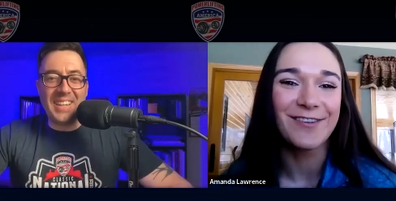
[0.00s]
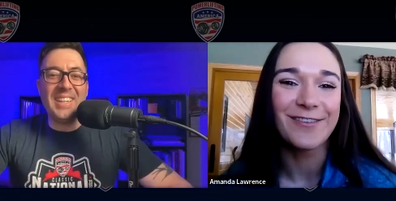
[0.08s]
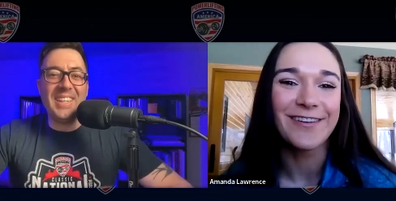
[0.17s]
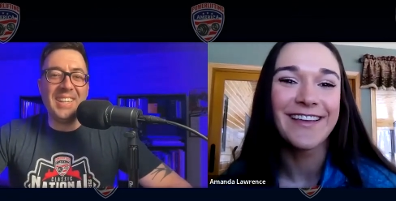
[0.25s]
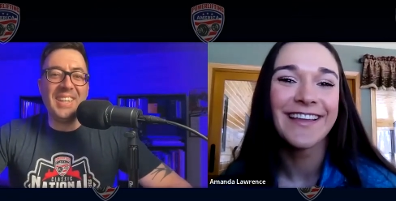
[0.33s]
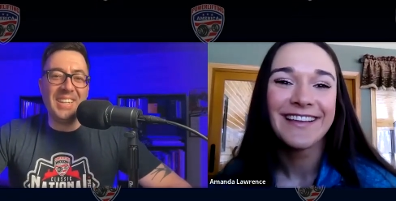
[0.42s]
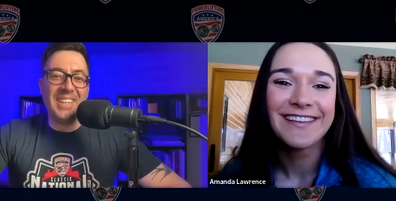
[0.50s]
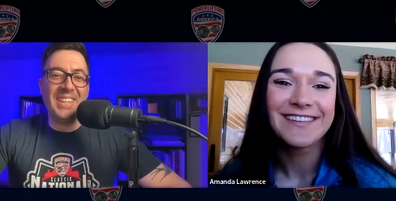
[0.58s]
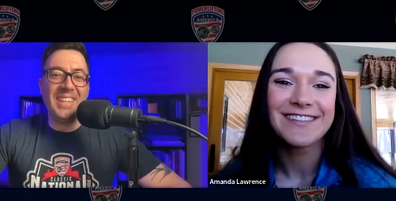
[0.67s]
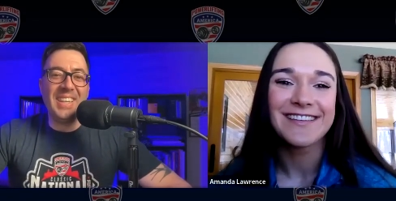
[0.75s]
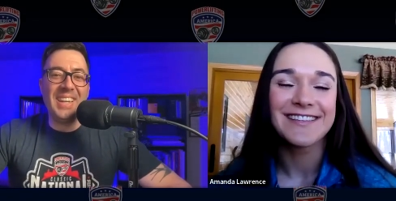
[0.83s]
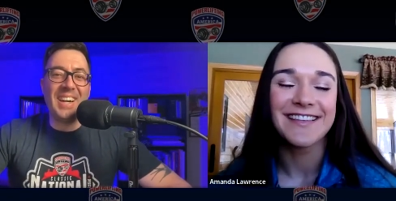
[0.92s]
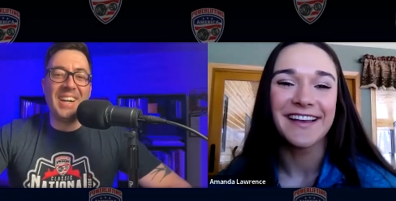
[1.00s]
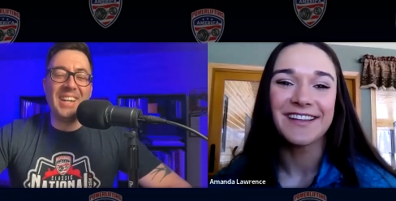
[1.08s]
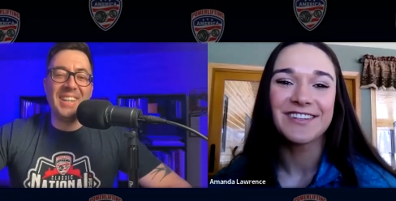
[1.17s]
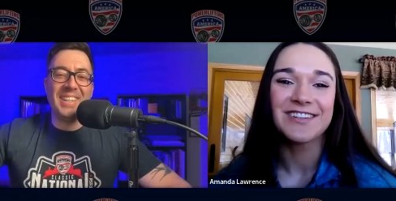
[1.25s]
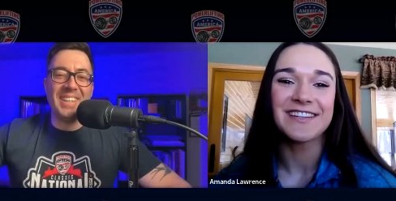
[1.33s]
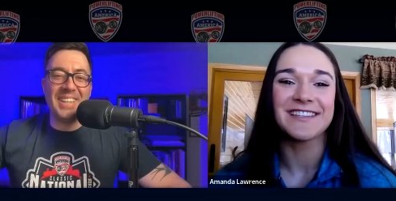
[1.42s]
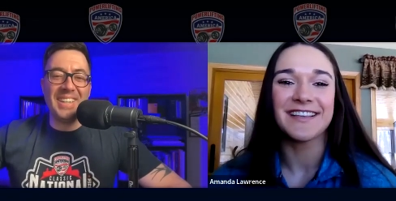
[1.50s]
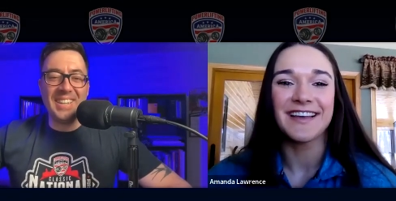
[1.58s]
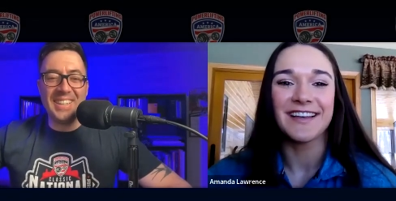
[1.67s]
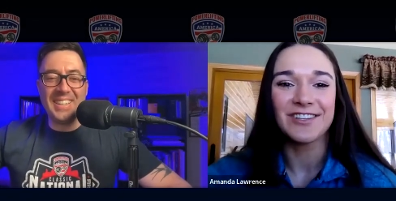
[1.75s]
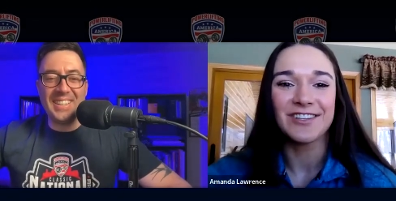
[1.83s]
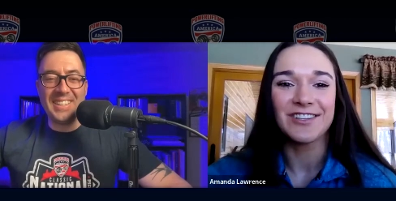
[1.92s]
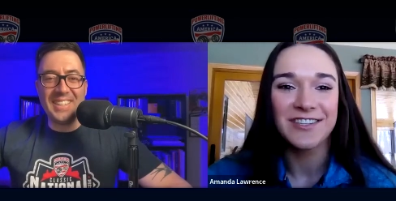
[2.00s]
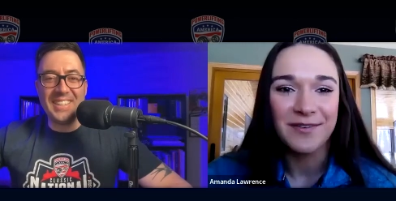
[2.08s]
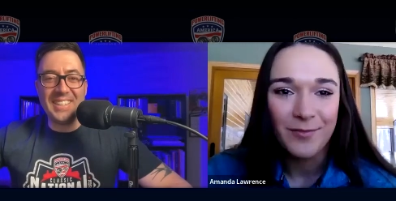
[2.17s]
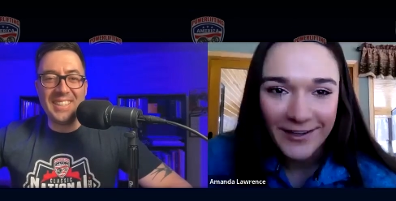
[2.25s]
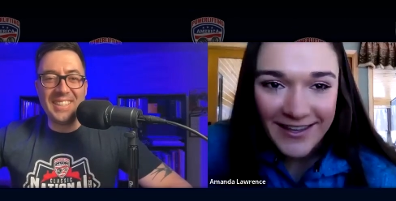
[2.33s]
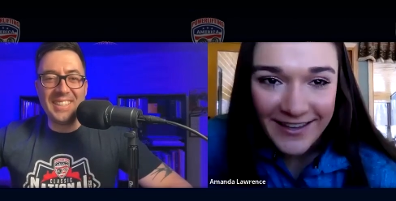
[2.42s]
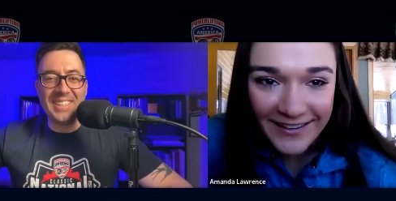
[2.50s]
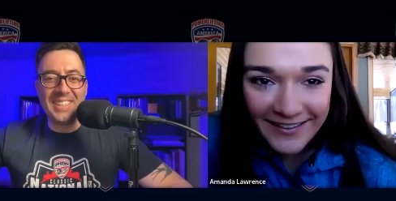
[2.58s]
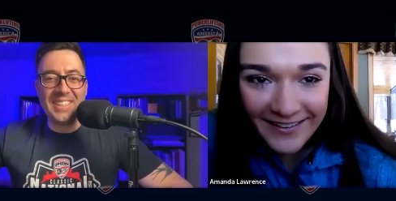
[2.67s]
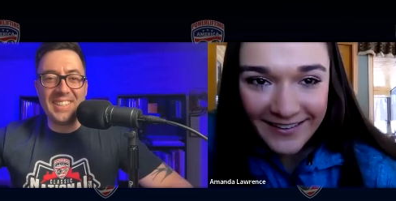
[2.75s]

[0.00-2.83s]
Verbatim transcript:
Speaker 1: chloe yeah she's a, she's a, she's a Morkie